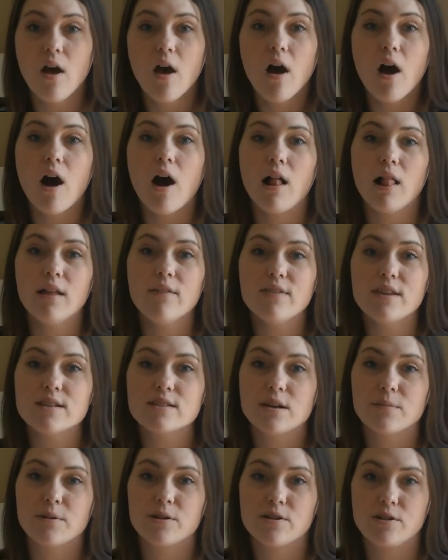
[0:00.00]
All of
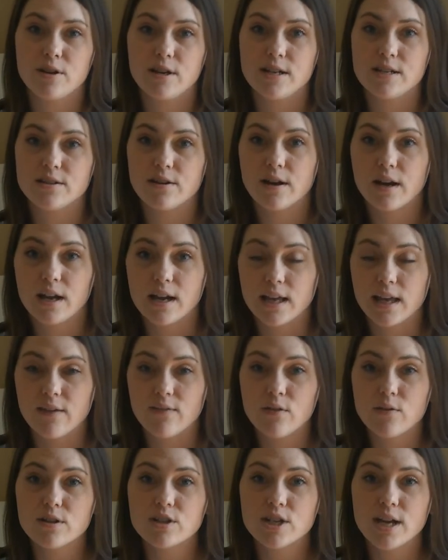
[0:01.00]
these opportunities are going to give
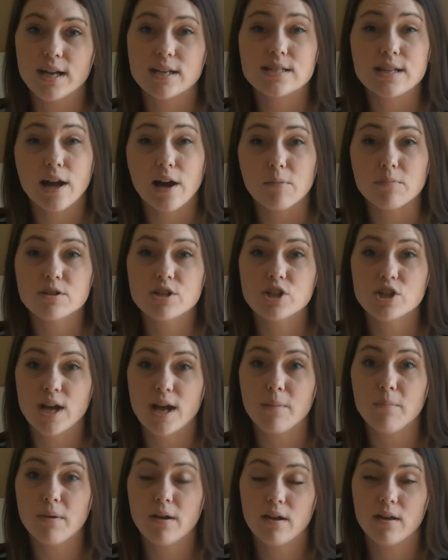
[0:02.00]
you a chance to help
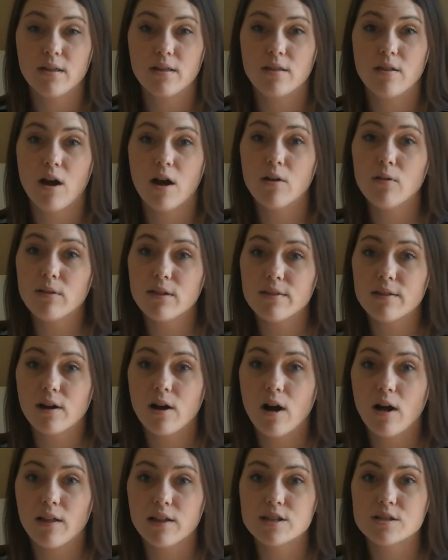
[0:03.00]
shape not only the
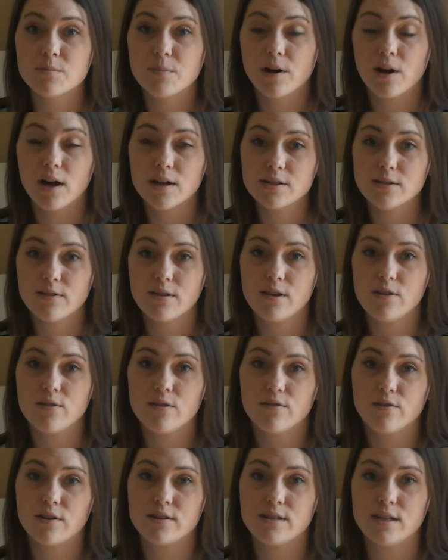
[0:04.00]
college, but also the
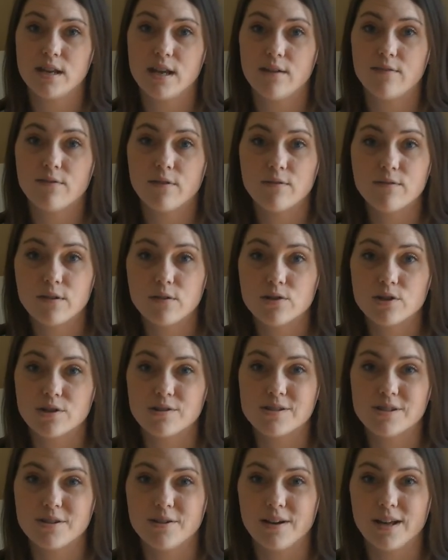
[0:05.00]
university for future
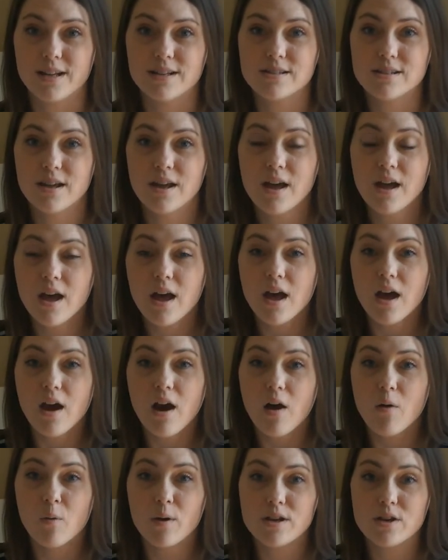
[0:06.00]
students.
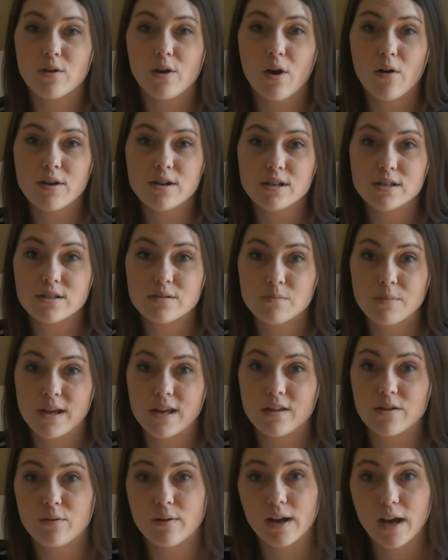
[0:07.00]
When you go in to
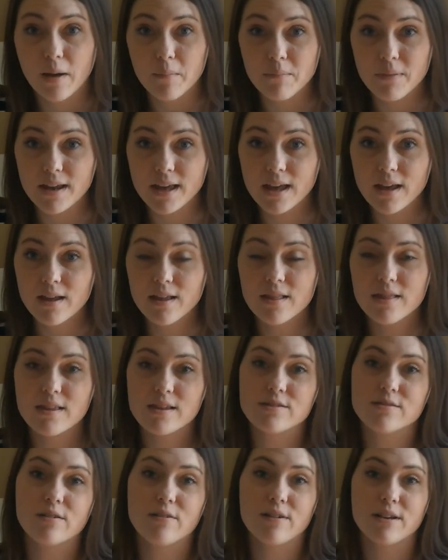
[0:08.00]
speak to a company,
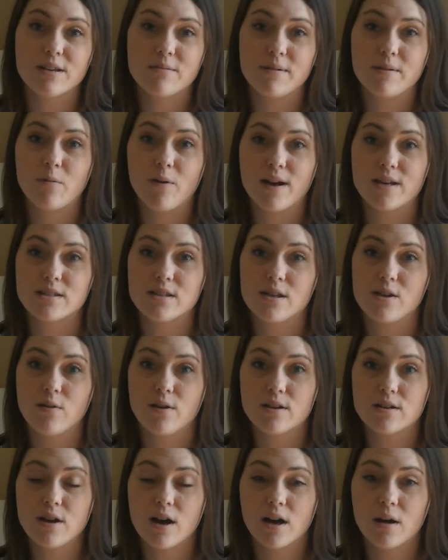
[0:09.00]
these are going to be ways that you
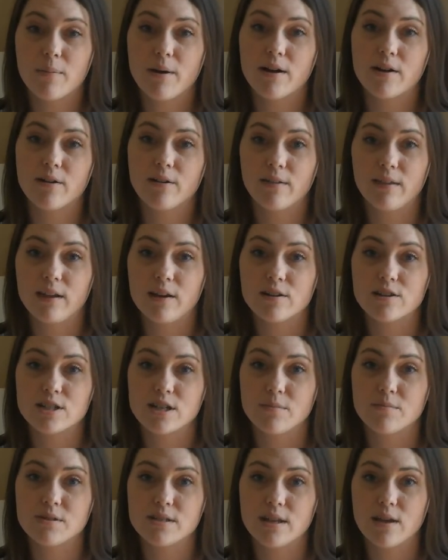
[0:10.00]
can talk about your
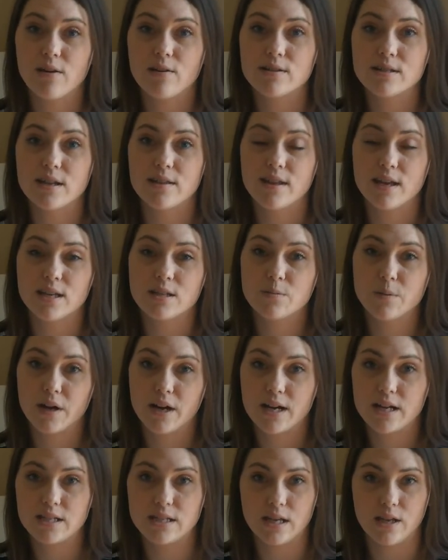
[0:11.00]
leadership skills and the
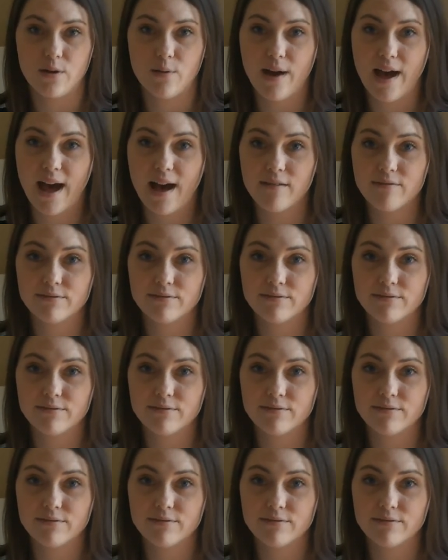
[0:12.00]
experience that you have.